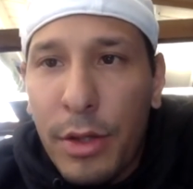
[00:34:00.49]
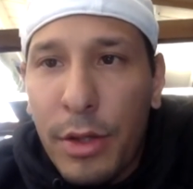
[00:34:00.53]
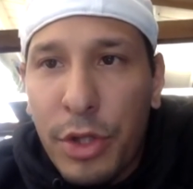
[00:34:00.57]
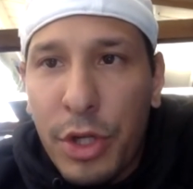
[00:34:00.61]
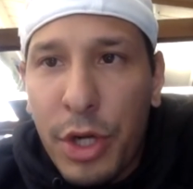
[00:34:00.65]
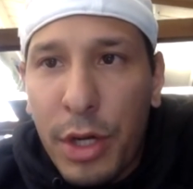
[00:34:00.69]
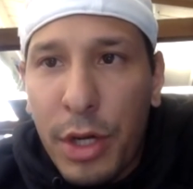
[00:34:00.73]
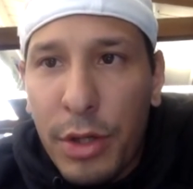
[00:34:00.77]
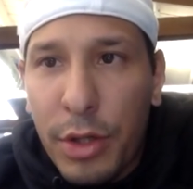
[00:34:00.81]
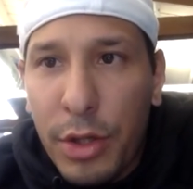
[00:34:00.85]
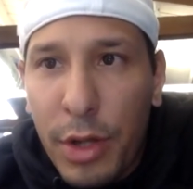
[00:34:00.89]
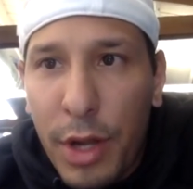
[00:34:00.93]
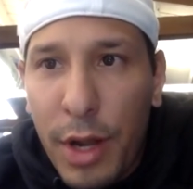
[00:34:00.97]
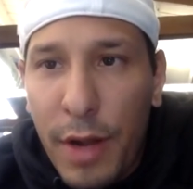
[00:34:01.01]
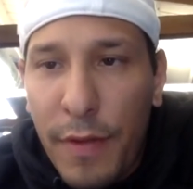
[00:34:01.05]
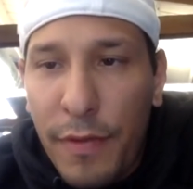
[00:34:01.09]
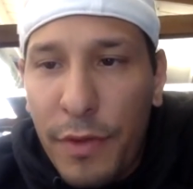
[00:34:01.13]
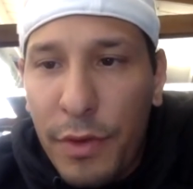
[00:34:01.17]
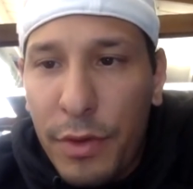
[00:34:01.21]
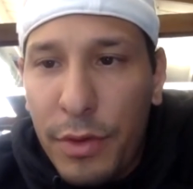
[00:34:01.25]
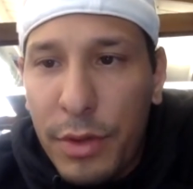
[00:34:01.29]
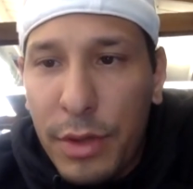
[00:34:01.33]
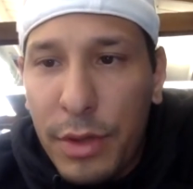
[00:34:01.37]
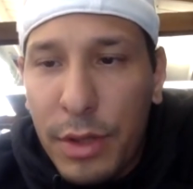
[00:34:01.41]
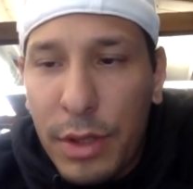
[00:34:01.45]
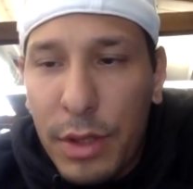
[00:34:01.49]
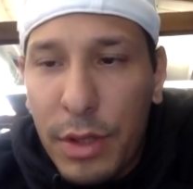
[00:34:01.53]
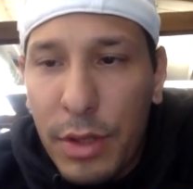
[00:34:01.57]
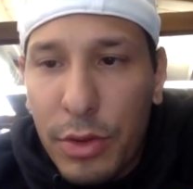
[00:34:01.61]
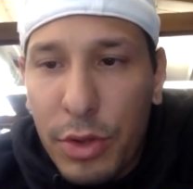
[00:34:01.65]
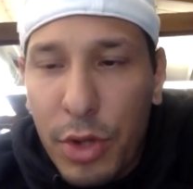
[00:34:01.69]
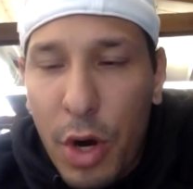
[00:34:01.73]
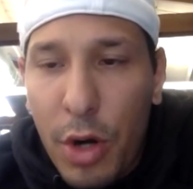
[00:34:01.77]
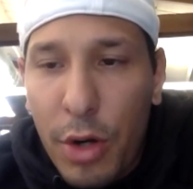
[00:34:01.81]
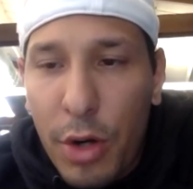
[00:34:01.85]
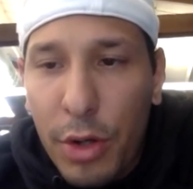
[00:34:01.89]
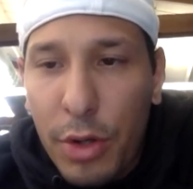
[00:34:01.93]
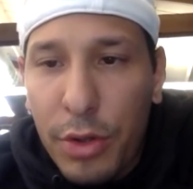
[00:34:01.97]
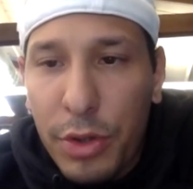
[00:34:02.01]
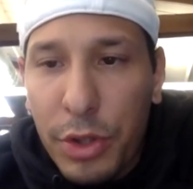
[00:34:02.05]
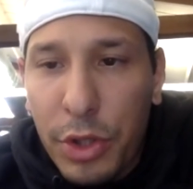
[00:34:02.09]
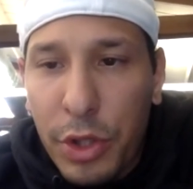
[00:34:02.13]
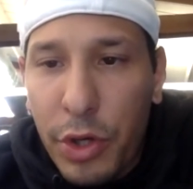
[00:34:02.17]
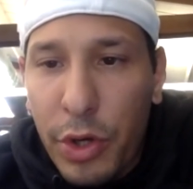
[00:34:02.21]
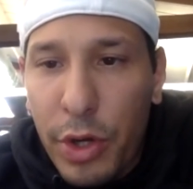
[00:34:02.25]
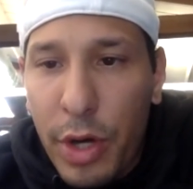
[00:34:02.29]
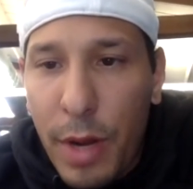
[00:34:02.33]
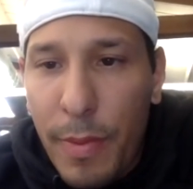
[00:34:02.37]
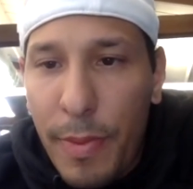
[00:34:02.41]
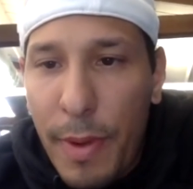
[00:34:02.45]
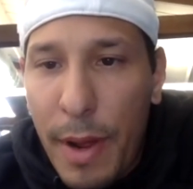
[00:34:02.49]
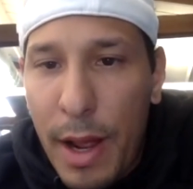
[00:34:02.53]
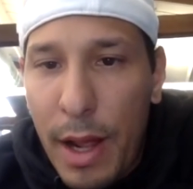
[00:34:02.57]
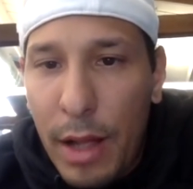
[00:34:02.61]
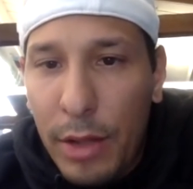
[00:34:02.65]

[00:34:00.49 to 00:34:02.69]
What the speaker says: Jared, do you have those articles queued up? I'll